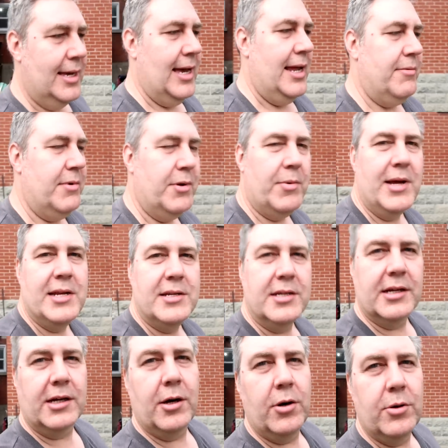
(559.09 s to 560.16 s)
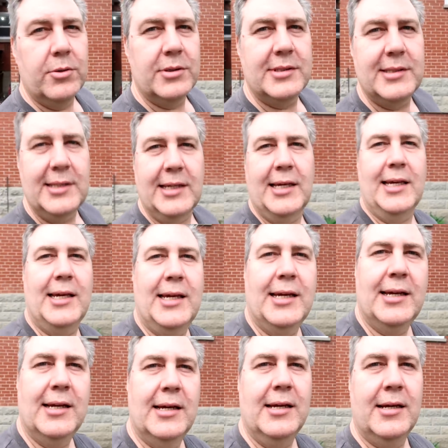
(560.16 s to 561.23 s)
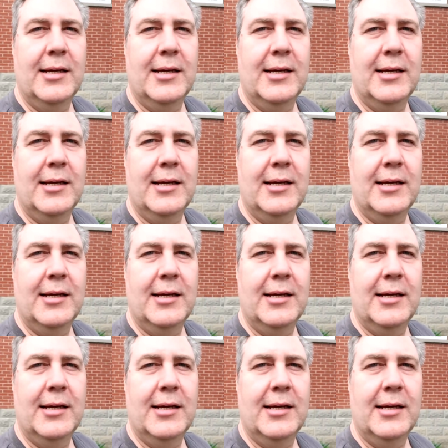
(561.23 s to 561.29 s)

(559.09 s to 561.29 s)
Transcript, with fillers: And we went to go see